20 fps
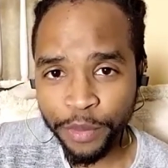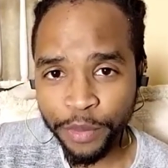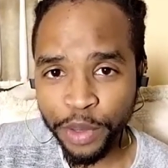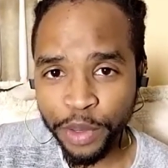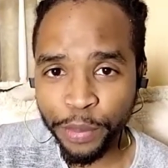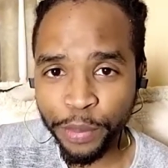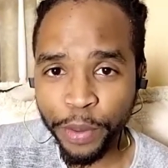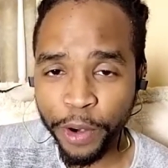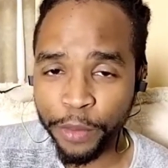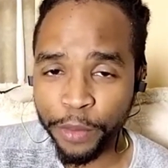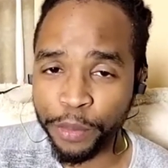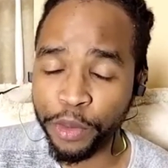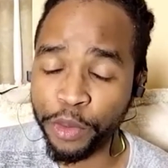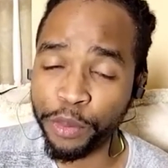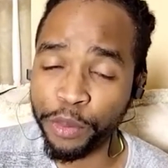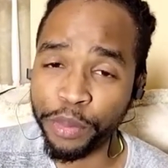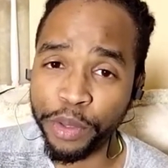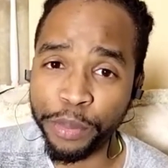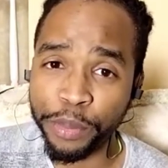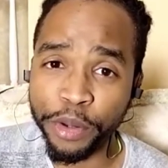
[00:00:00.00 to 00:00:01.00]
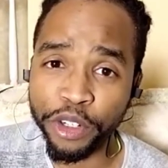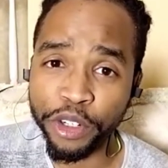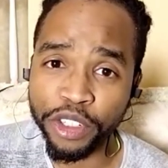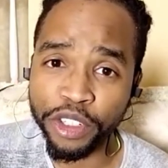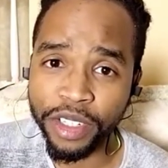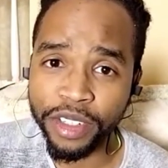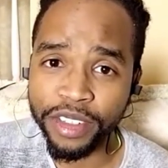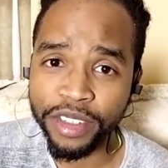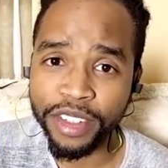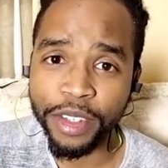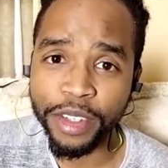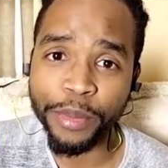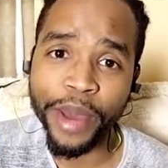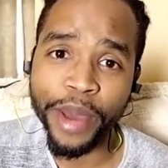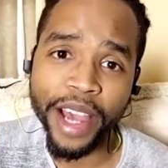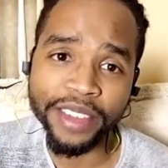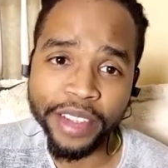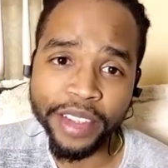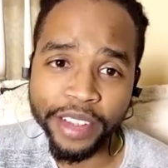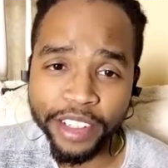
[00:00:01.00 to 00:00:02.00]
be pushing to
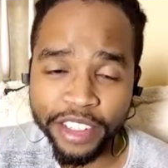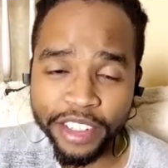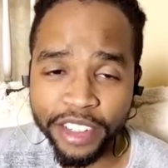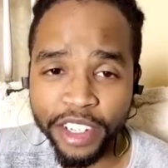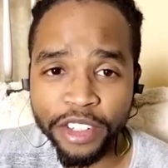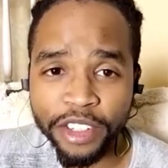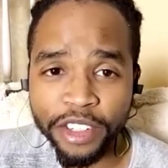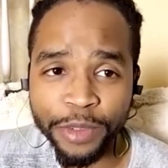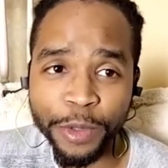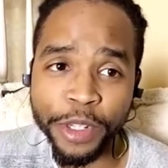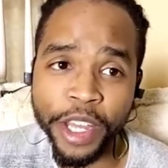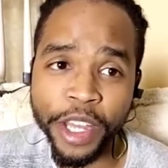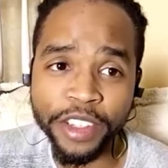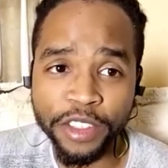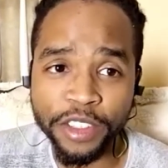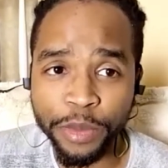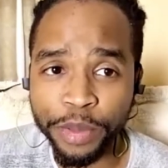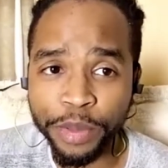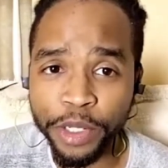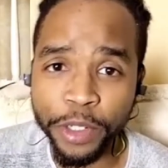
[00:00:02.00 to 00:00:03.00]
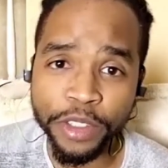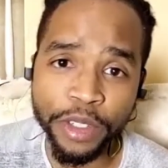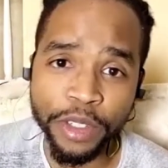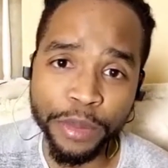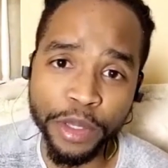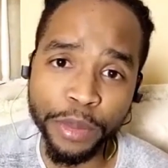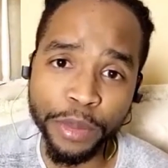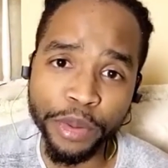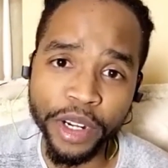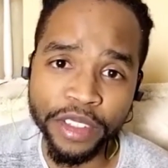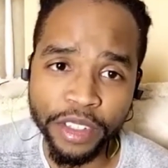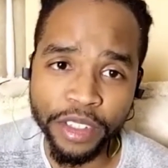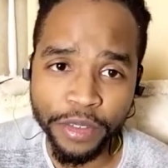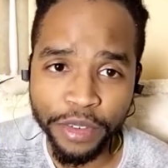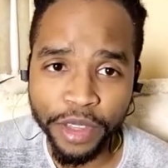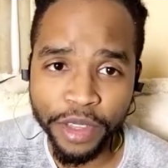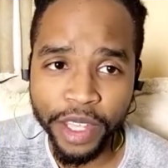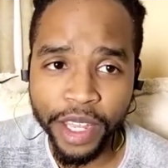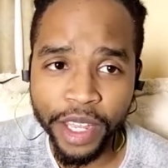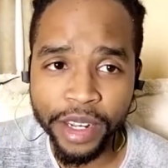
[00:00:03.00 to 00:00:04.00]
pass that legislation? Will Nancy Pelosi be pressing
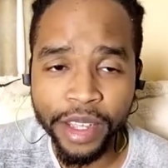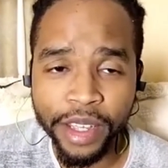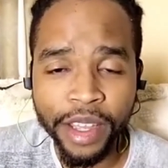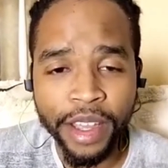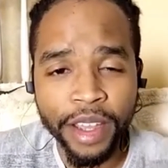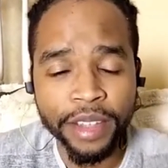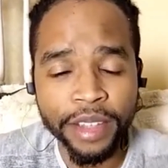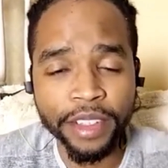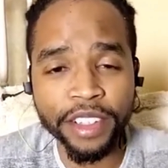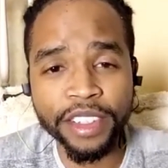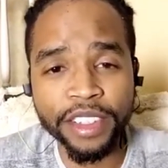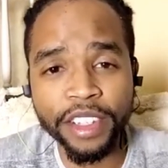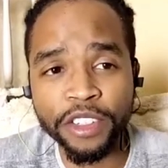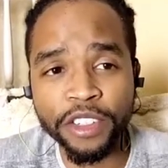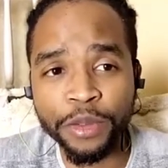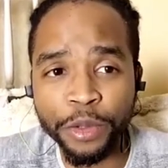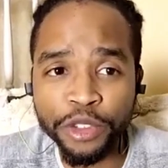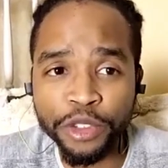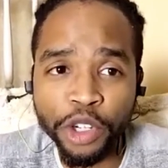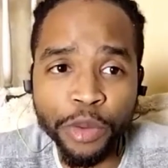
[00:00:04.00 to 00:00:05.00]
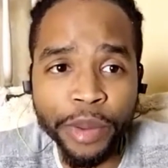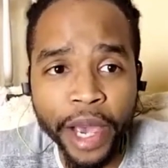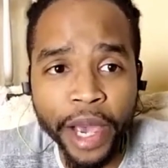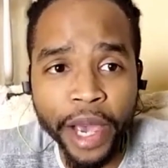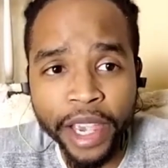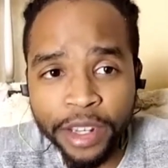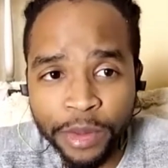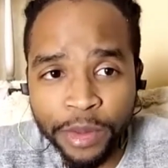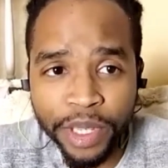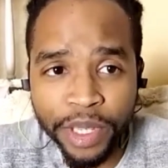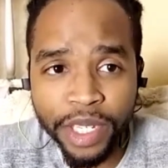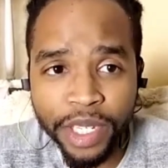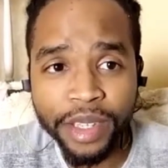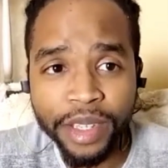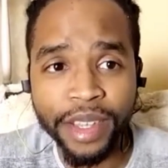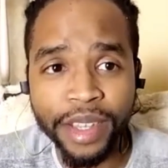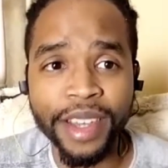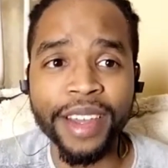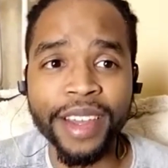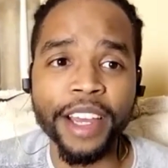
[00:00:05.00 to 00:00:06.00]
for that legislation? Will Joe Biden be?
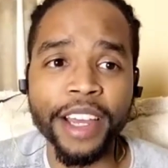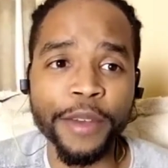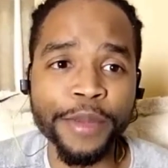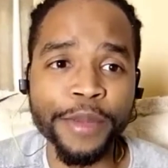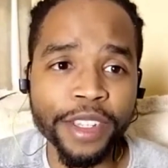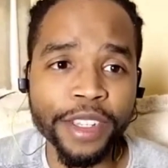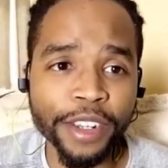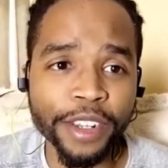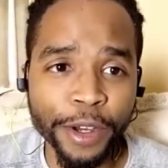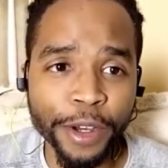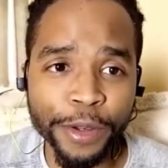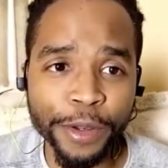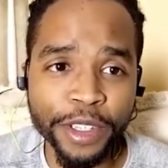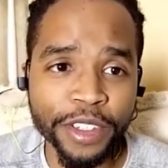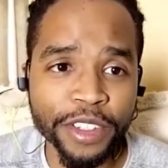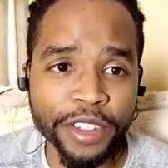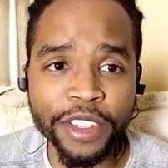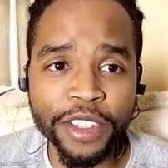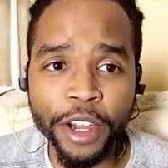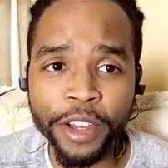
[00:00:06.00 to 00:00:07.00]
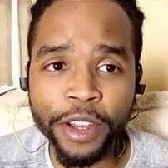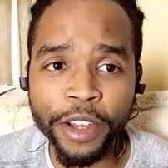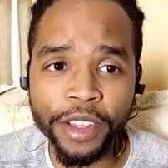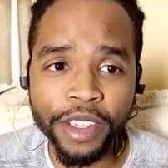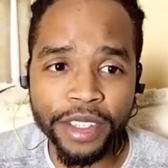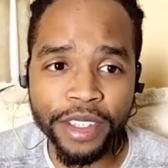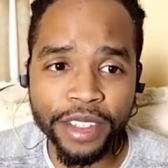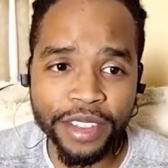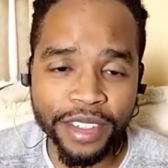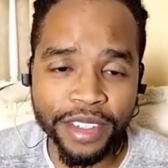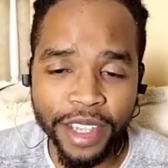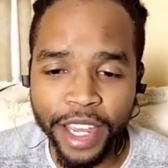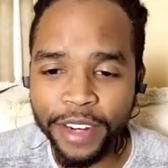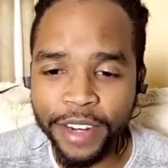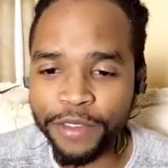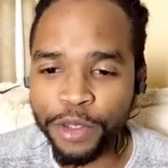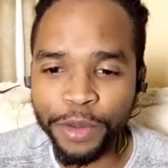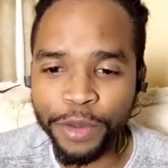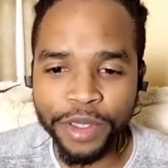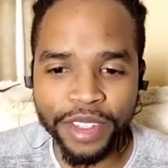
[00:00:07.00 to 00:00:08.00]
I mean, he's
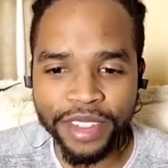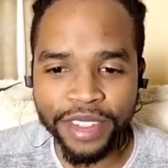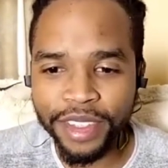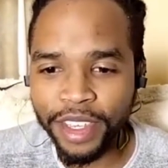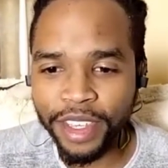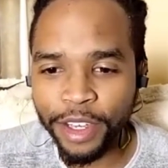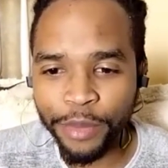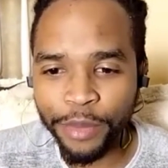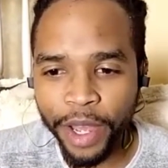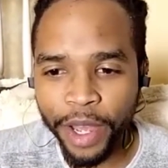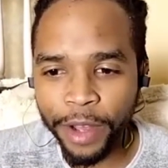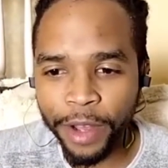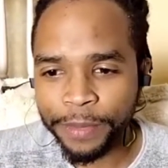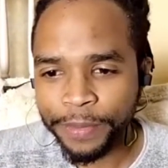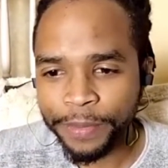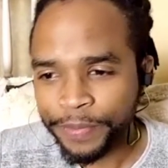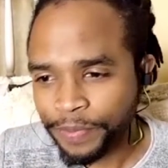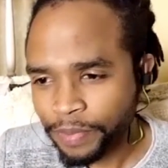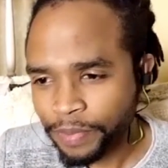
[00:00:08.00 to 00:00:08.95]
kind of doing this thing about